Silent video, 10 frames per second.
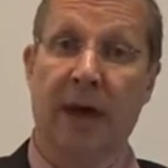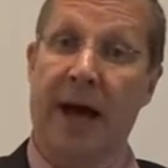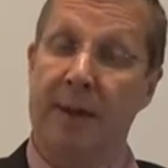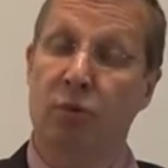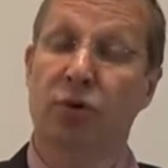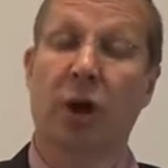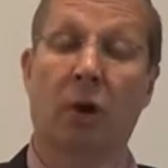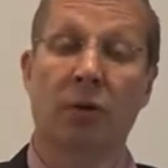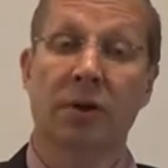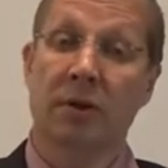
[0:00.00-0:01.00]
able to go
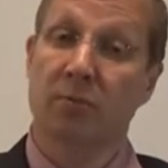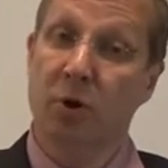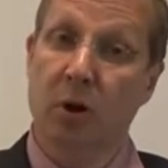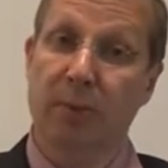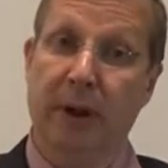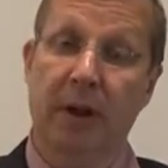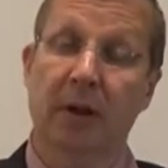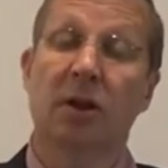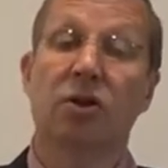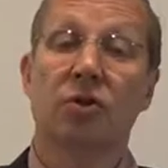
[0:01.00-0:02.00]
into the property.
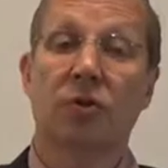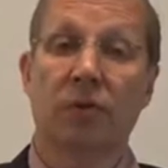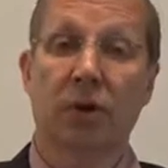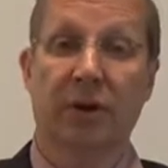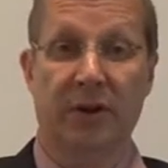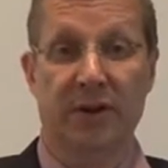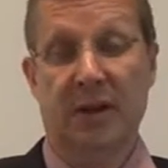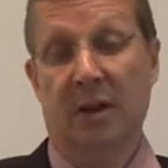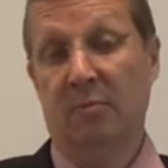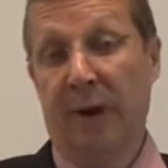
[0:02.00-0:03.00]
To avoid this
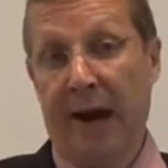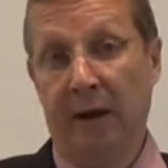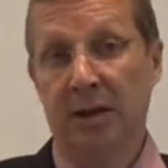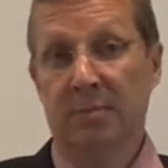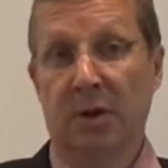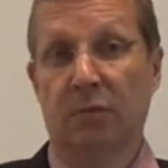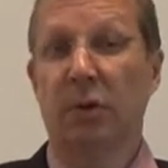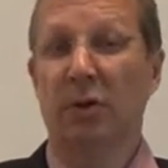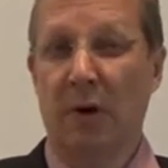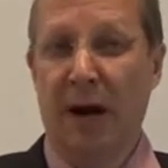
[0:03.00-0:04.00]
and embarrassment,
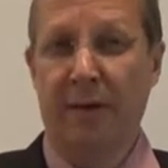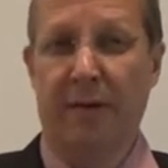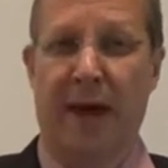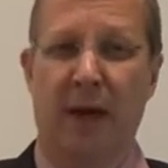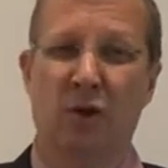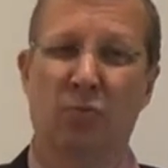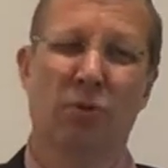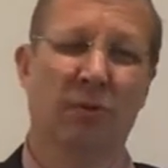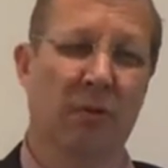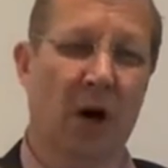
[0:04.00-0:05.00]
we'd rather that you
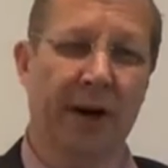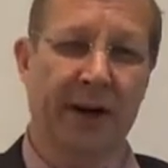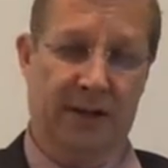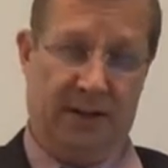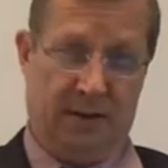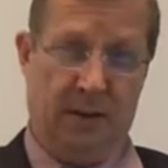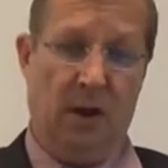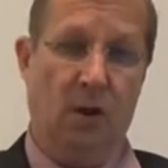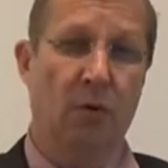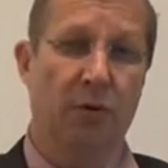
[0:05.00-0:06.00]
provide us
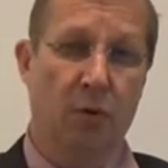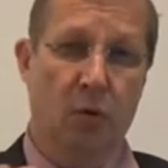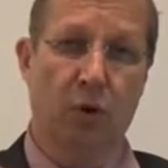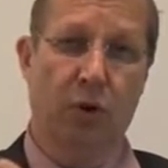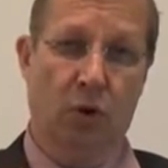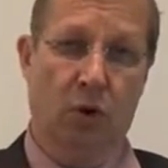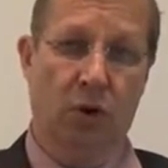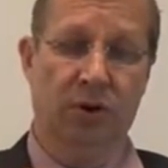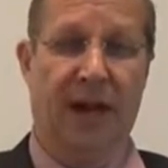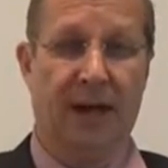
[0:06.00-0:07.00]
with all your
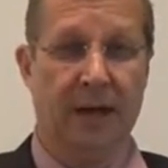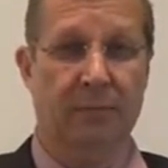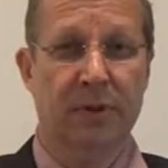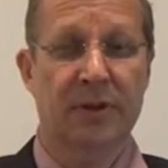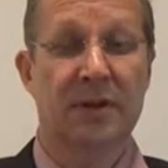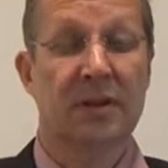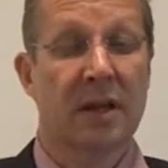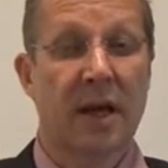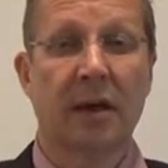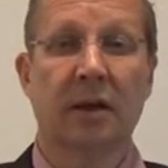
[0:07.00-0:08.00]
contact numbers so
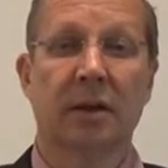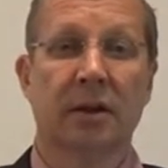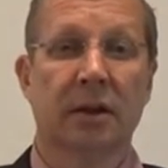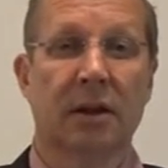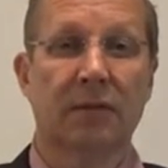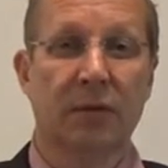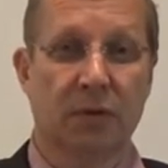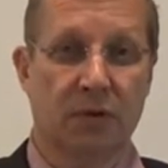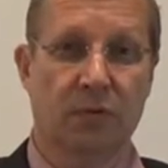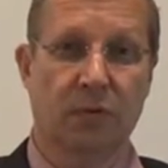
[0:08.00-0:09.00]
that if you
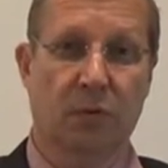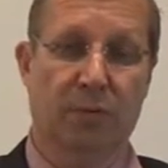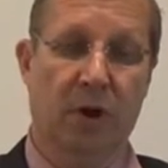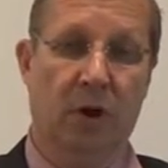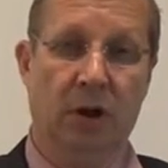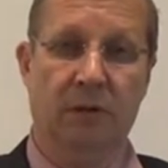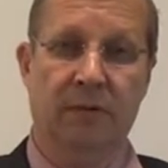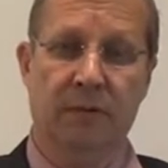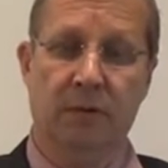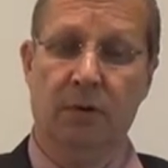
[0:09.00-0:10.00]
do fall behind
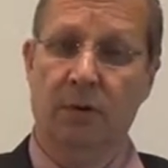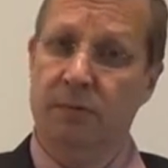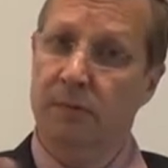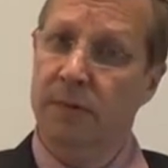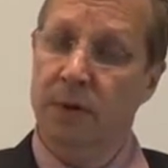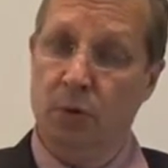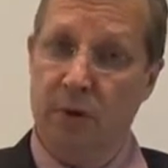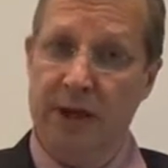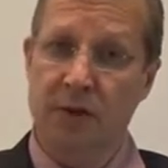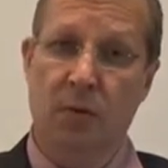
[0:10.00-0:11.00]
with your
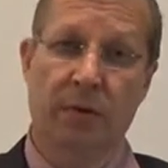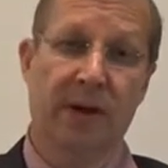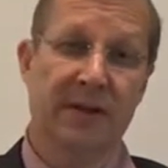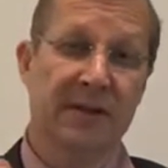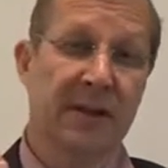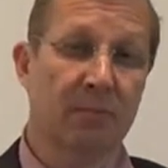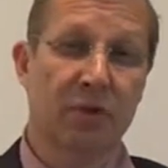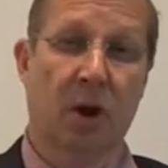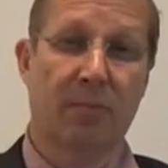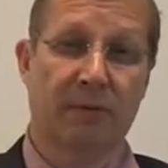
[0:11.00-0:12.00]
rent or there's some
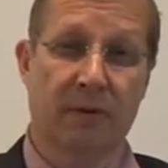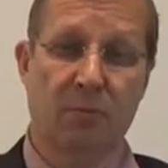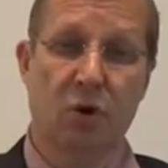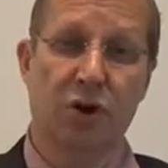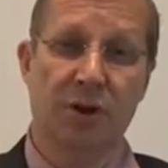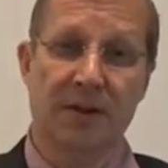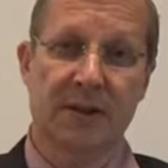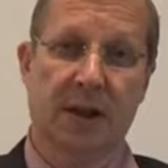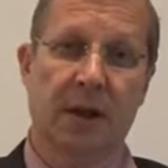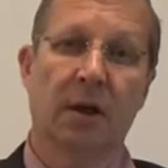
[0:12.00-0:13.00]
type of an emergency,